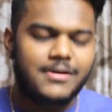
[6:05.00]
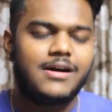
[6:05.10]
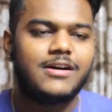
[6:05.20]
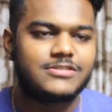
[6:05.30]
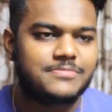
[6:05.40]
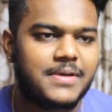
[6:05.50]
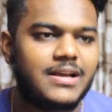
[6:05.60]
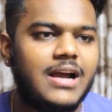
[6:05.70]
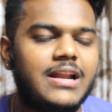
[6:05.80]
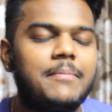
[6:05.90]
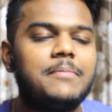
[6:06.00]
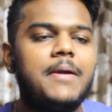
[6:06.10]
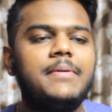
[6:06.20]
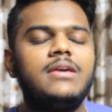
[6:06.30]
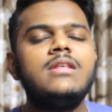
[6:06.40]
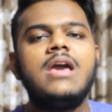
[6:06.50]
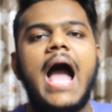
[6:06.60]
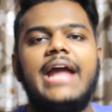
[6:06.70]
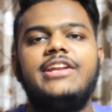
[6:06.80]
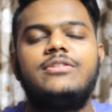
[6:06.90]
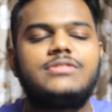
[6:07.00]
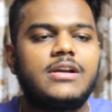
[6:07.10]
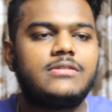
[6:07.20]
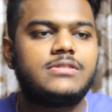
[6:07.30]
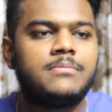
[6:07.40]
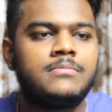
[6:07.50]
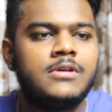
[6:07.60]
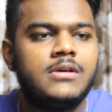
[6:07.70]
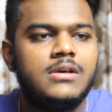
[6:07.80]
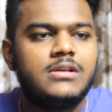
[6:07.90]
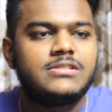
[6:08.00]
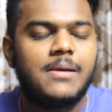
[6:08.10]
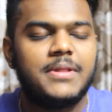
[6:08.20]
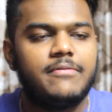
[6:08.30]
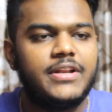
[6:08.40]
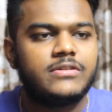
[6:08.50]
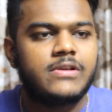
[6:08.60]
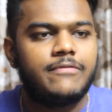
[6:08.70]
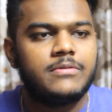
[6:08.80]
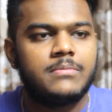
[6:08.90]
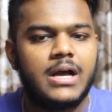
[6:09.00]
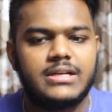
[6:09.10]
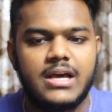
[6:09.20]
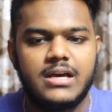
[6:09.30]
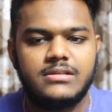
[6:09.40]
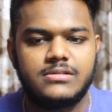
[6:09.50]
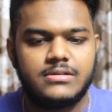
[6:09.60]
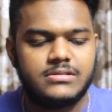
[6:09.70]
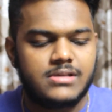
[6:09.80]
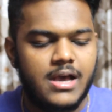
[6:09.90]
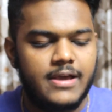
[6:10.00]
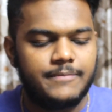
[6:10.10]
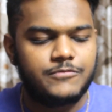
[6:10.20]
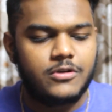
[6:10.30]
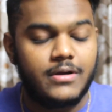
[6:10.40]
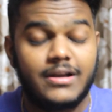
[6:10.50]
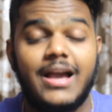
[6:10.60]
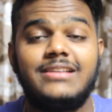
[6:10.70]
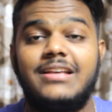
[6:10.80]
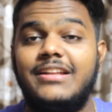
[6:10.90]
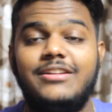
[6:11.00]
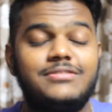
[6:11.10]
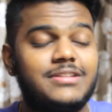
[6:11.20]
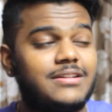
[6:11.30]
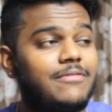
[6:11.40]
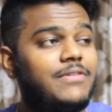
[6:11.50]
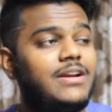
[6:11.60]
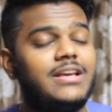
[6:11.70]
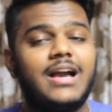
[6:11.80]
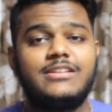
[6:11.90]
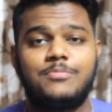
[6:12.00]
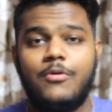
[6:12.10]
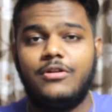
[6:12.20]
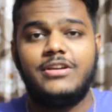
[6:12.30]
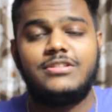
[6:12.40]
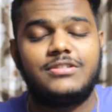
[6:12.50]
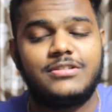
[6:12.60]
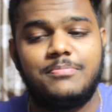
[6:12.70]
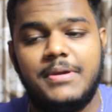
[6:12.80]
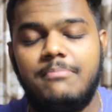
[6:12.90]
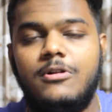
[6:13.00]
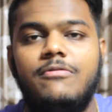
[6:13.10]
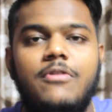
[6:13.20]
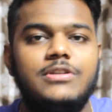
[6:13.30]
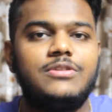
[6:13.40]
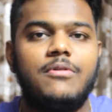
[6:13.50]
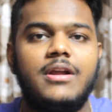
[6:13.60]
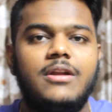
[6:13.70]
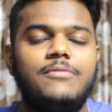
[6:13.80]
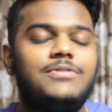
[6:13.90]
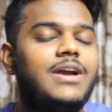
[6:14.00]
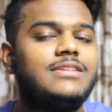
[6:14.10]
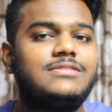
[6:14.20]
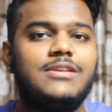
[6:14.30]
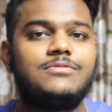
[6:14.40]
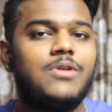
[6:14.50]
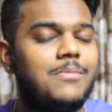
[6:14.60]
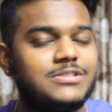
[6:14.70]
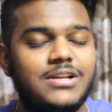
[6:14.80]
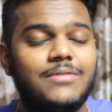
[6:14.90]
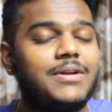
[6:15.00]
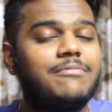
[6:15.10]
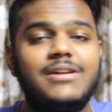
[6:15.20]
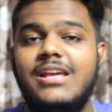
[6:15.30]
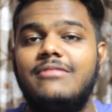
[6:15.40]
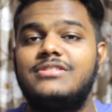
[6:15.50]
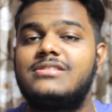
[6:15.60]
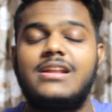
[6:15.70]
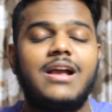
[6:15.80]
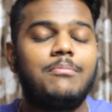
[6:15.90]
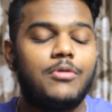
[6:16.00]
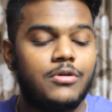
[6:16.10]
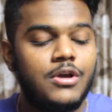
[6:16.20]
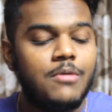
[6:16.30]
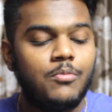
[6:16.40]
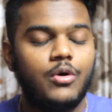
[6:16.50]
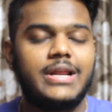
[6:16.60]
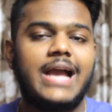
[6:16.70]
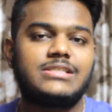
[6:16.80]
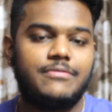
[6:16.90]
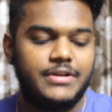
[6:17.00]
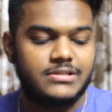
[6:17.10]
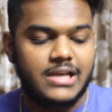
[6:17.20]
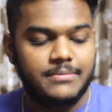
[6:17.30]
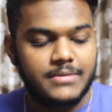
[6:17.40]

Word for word: boss, my god. I mean, maybe I need to check out some some other videos of him, Mata. So this guy, so guys, I need to definitely, guys, Polish people watching right now, if you guys give so much love, definitely I've just like upload more reaction videos. I'm